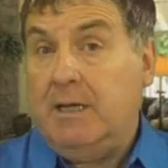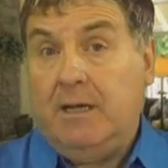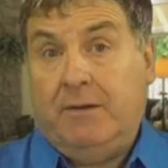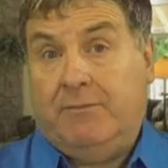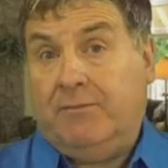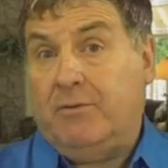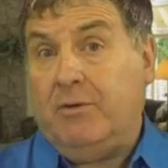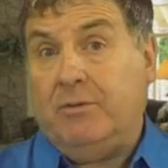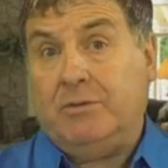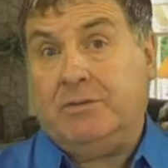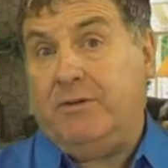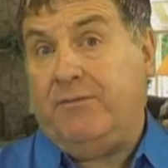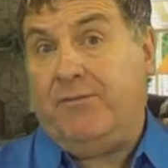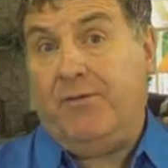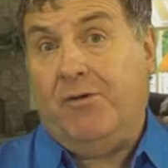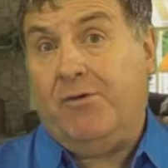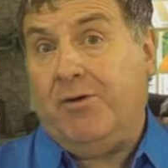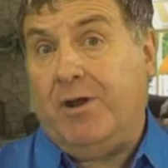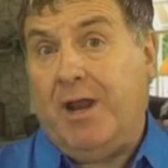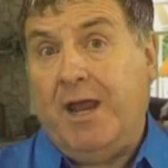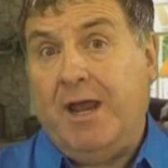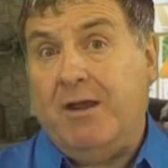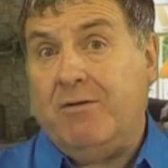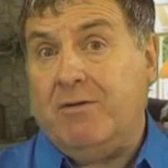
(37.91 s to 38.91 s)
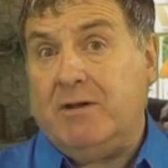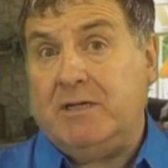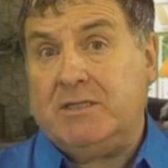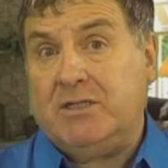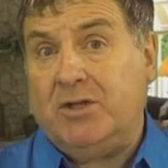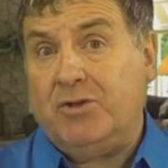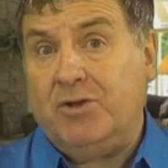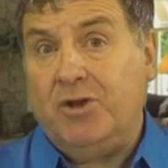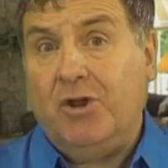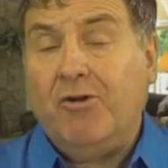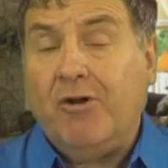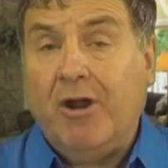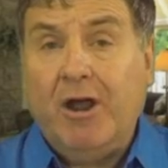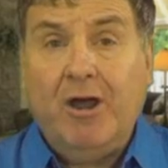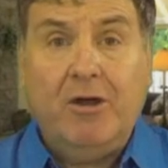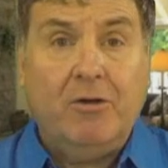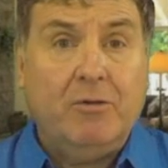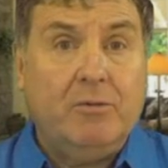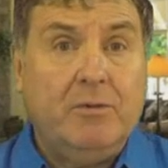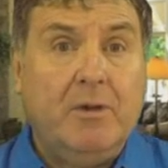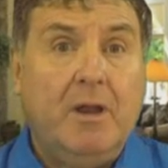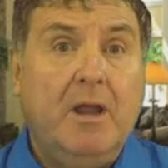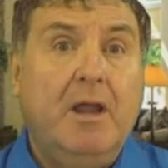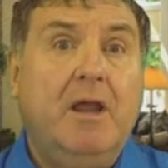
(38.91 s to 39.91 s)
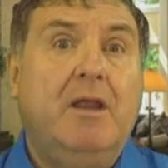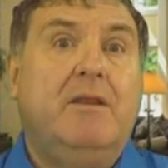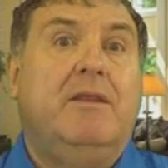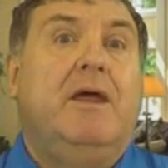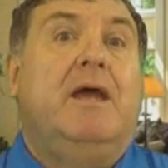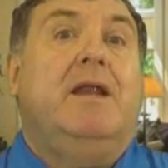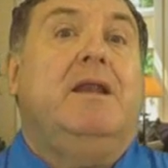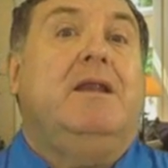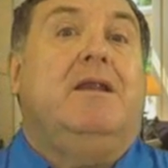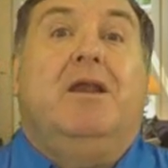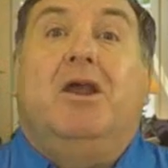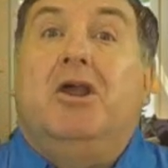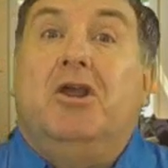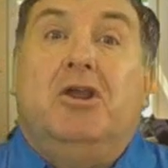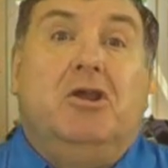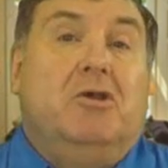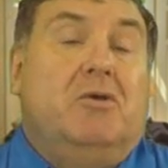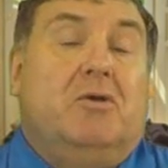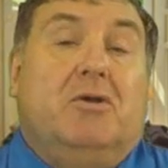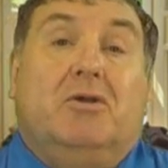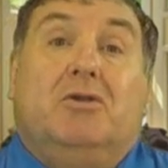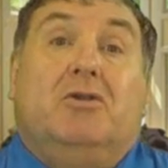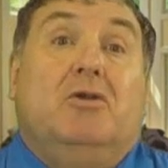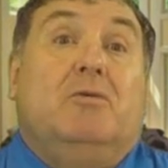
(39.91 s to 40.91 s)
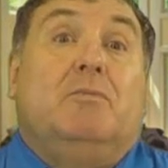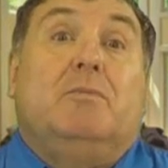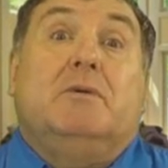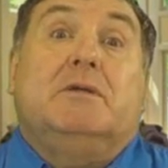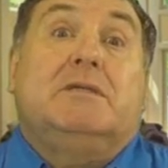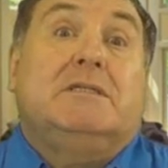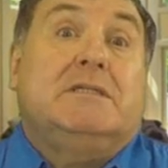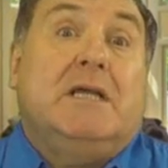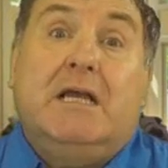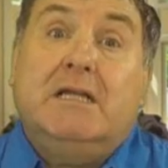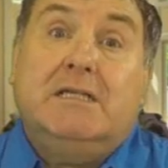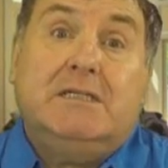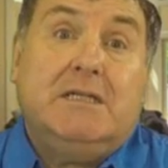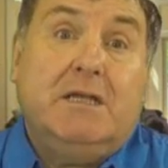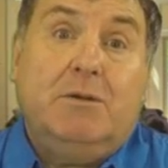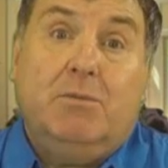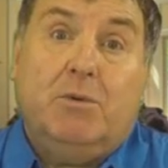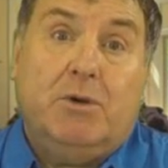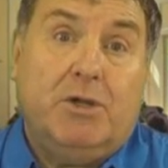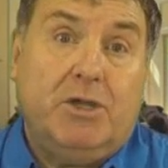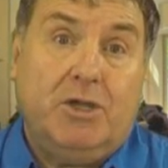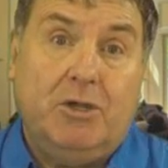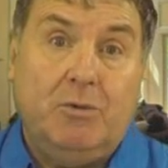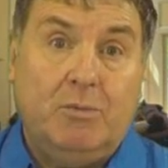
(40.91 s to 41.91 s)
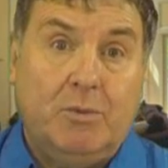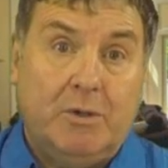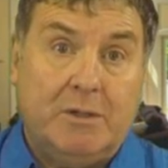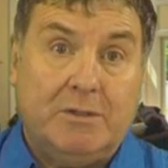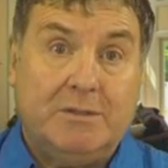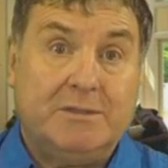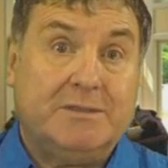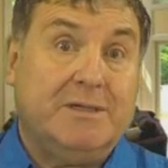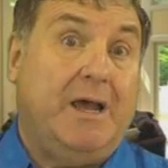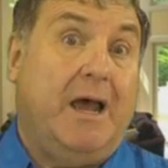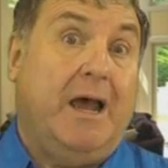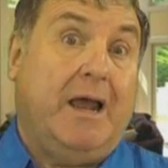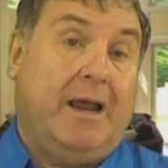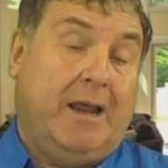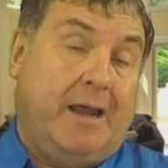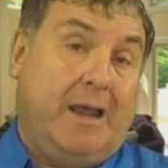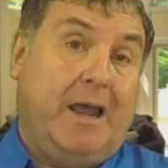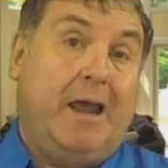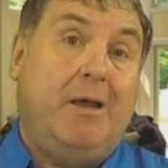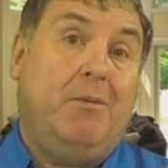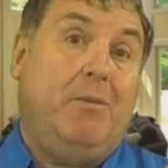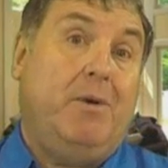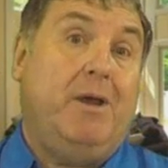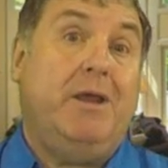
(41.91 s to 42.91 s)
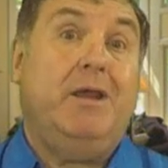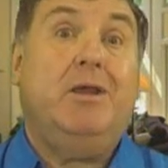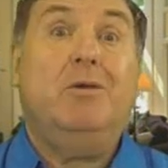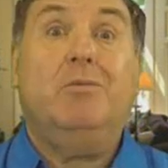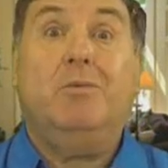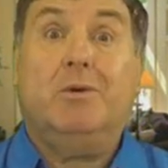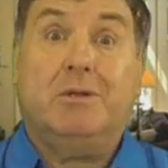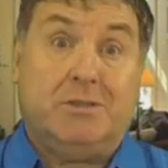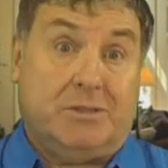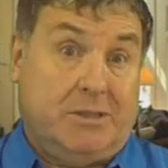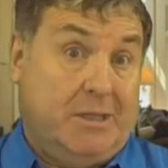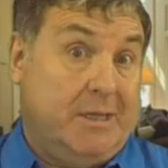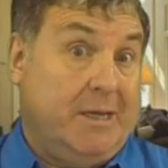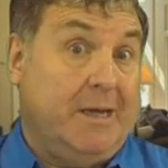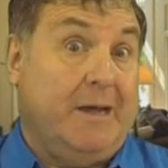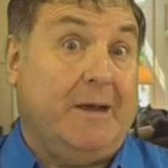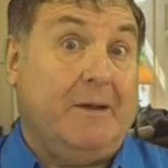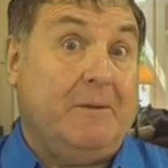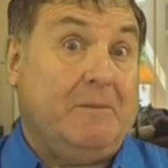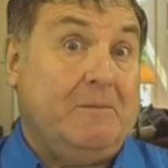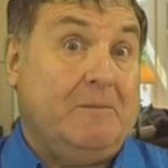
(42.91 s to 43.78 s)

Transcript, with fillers: Of course, if you're an Aries on your own, then you can do precisely what you want and get where you want to go.